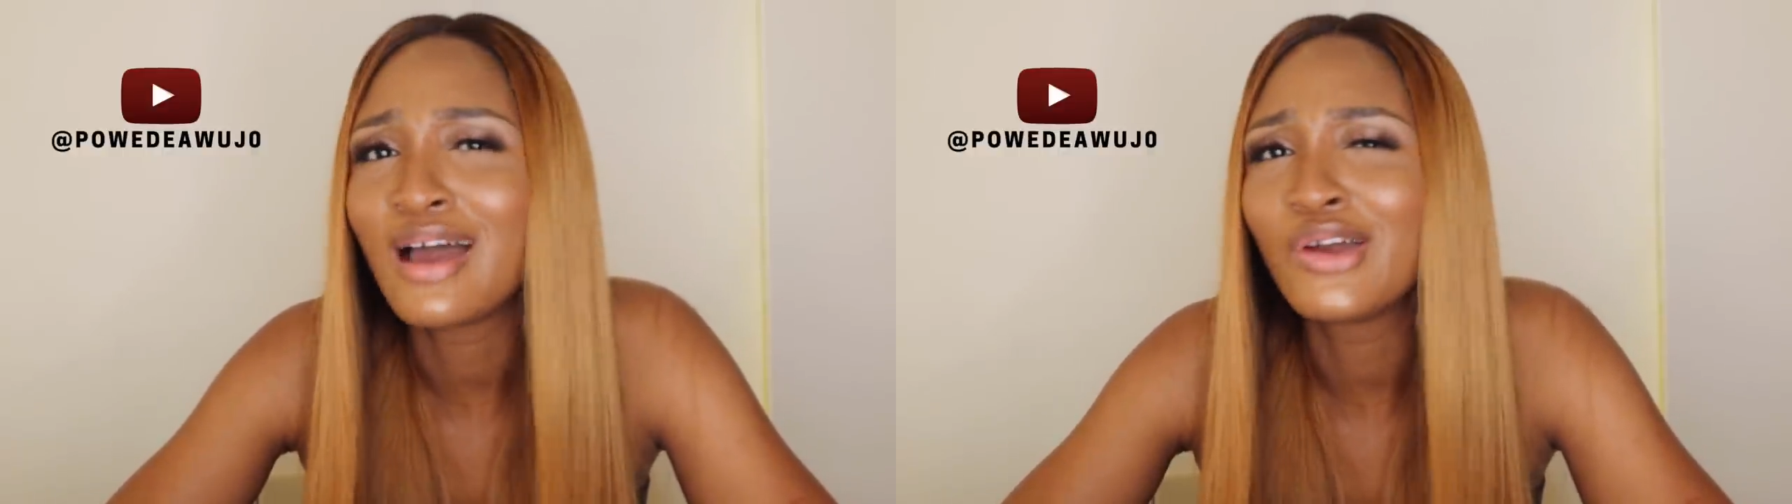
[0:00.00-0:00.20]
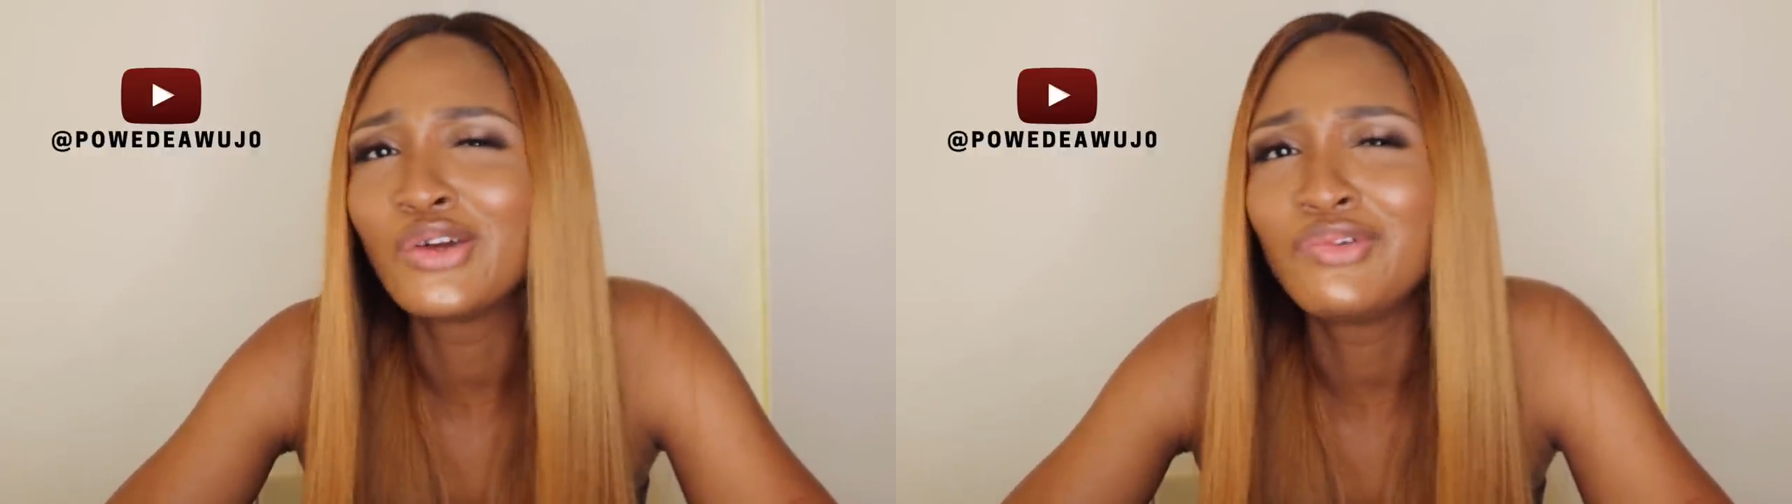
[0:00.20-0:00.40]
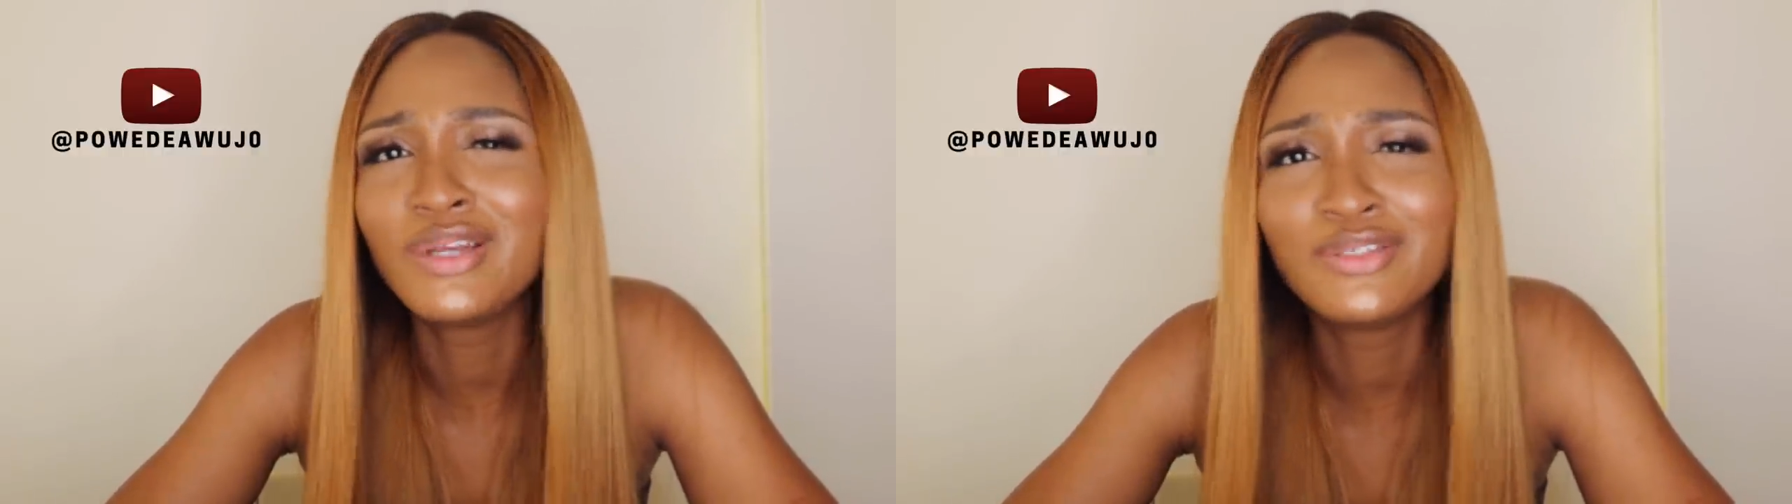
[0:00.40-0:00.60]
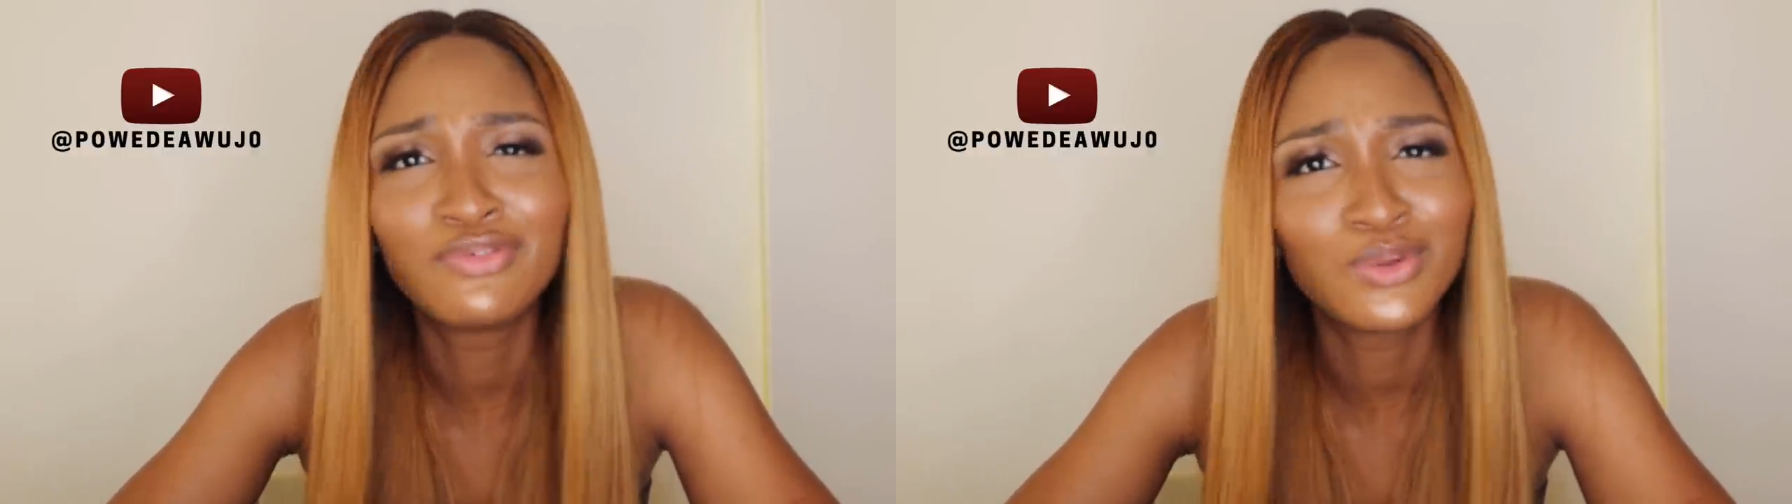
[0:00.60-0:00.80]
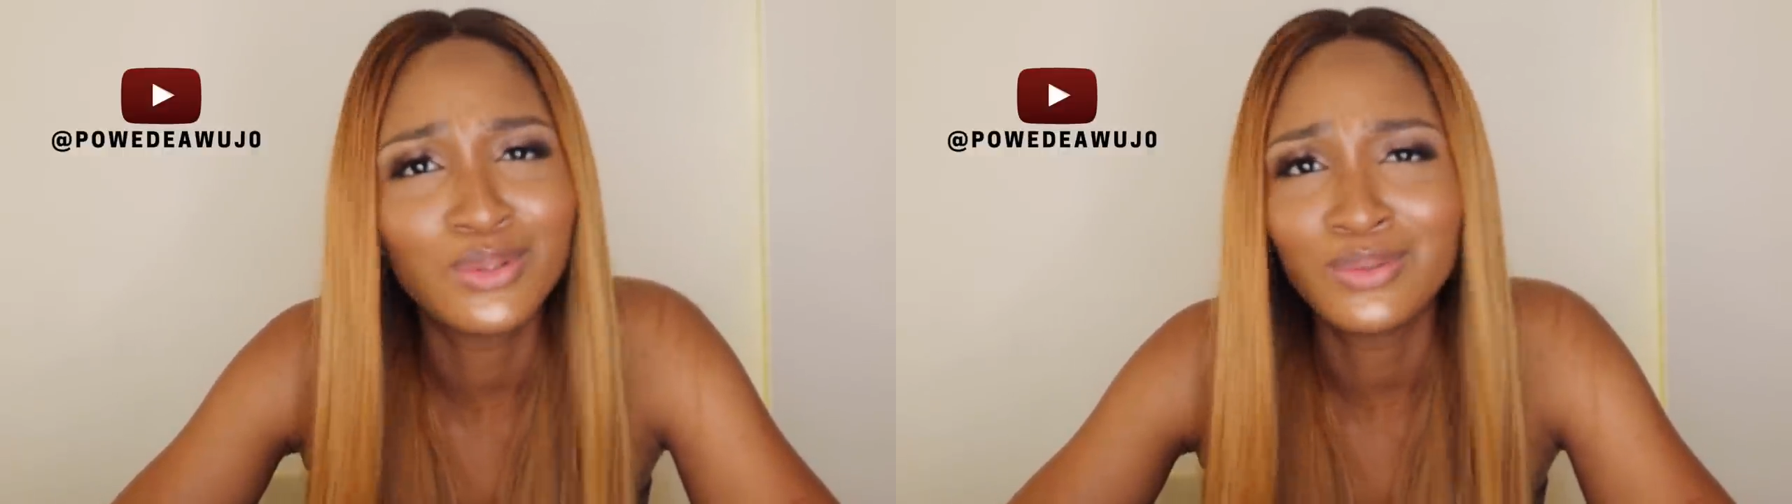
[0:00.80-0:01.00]
are great
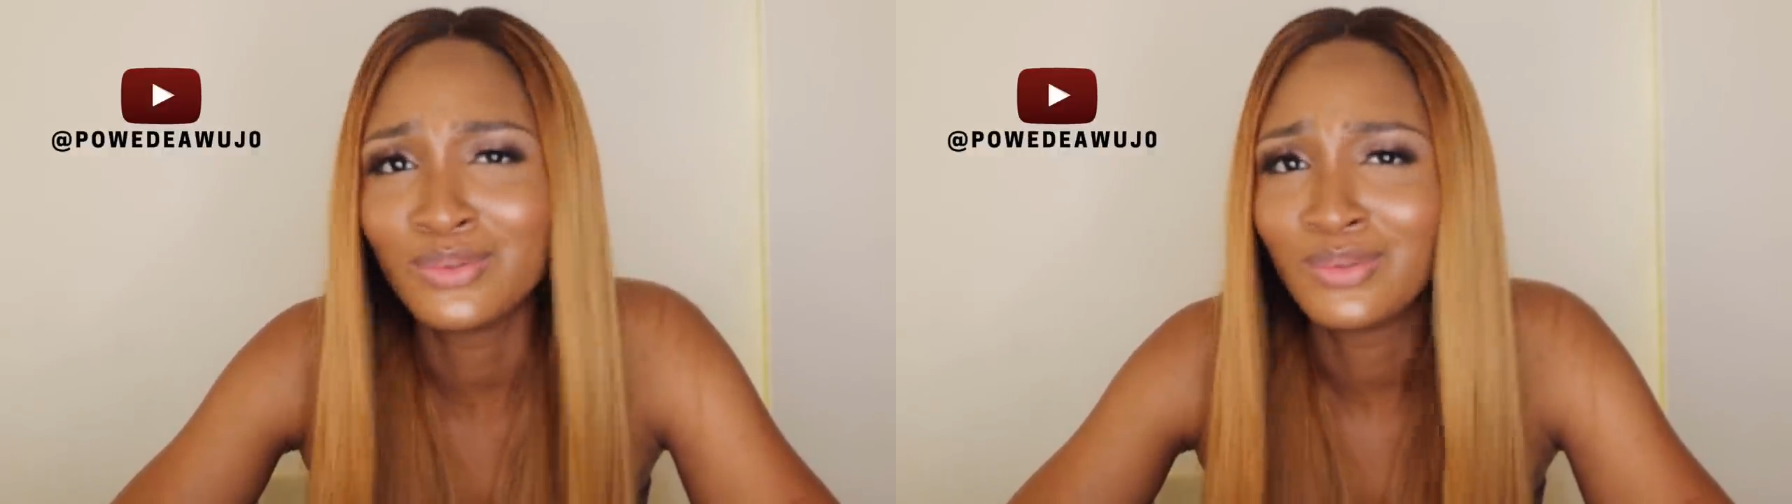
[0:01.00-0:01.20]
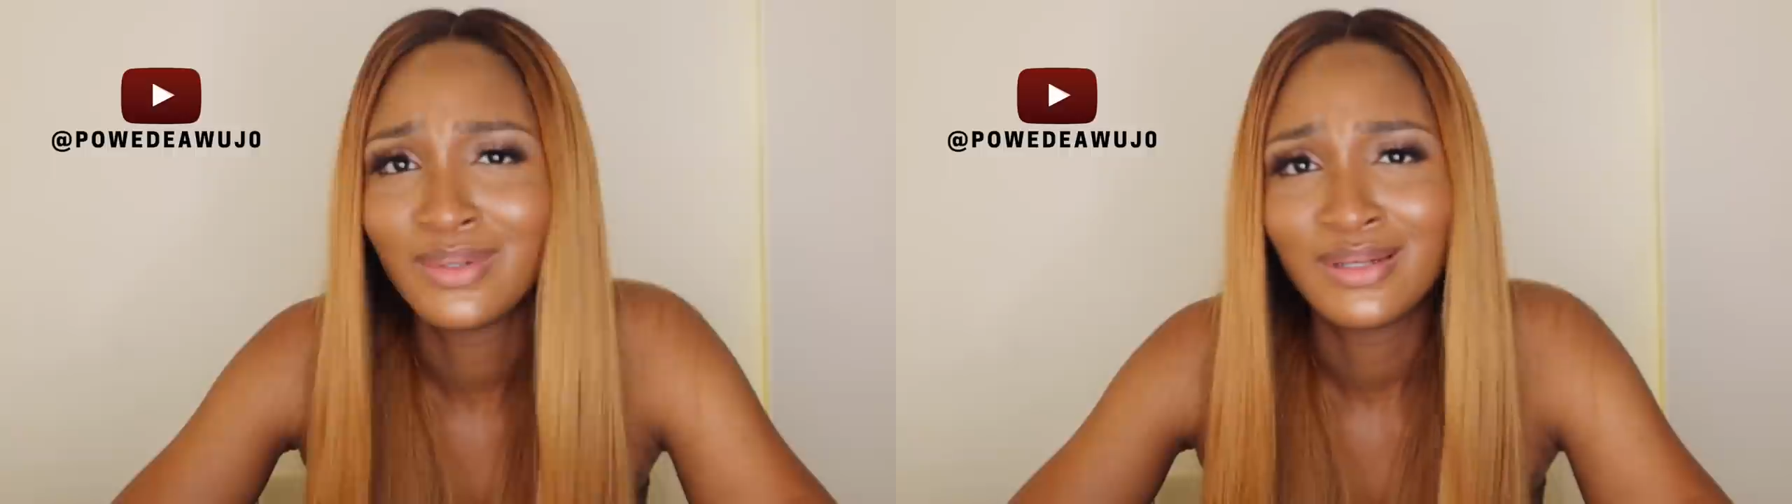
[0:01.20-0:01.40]
for you.